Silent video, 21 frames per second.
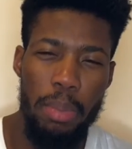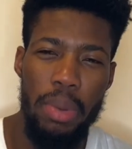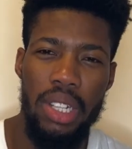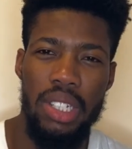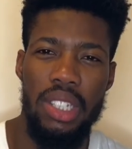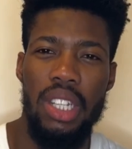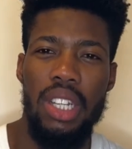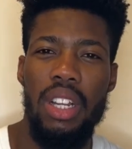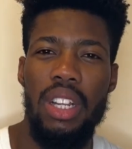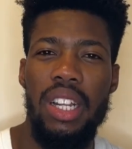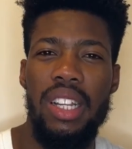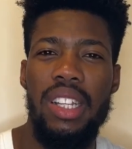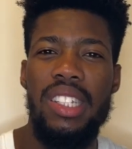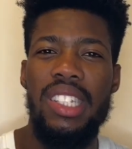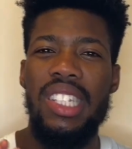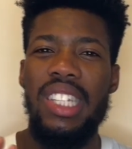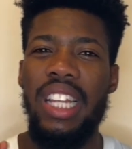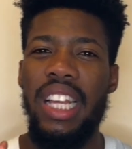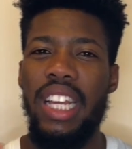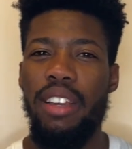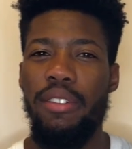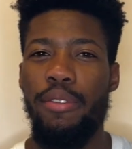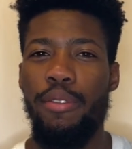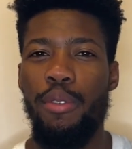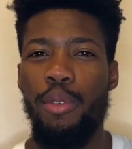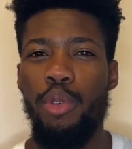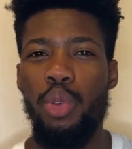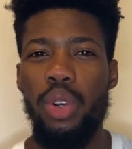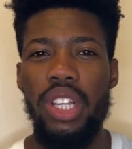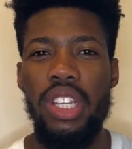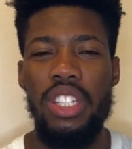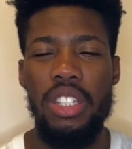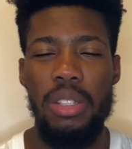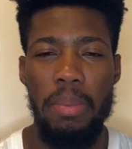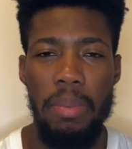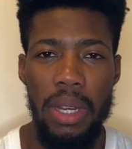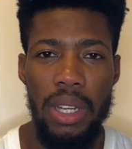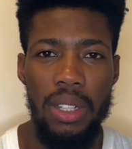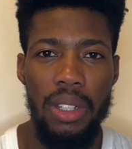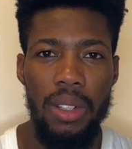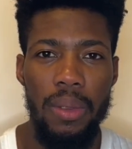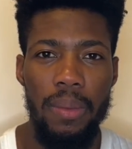brings in a slight fruity
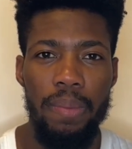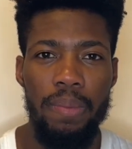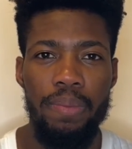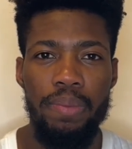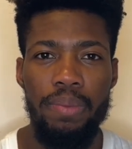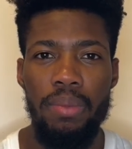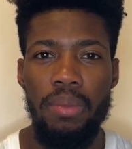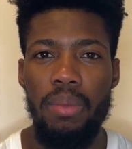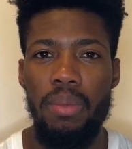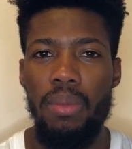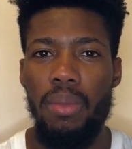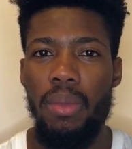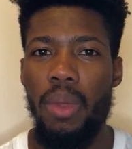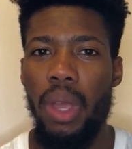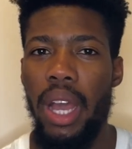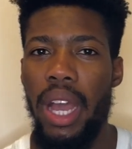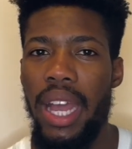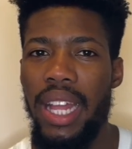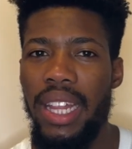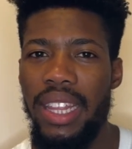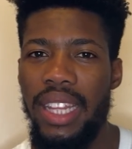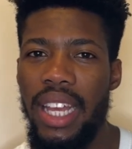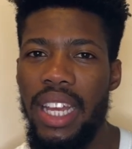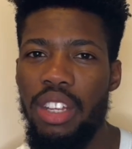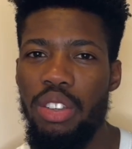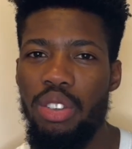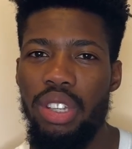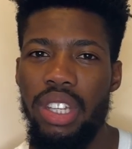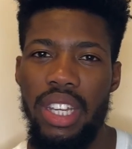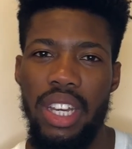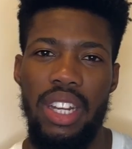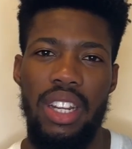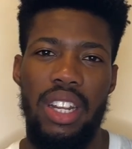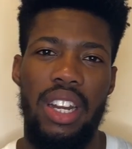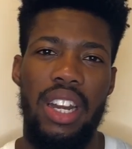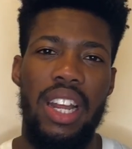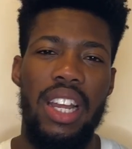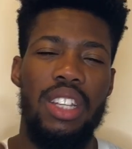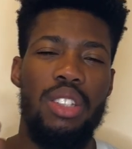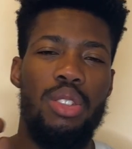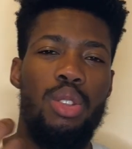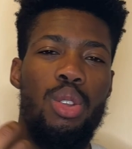smell. And then you get a
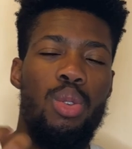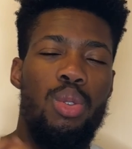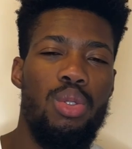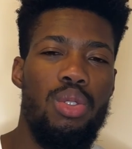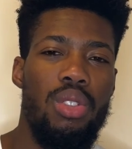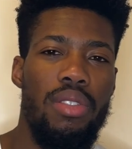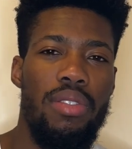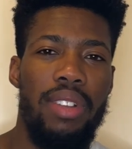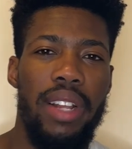nice dose of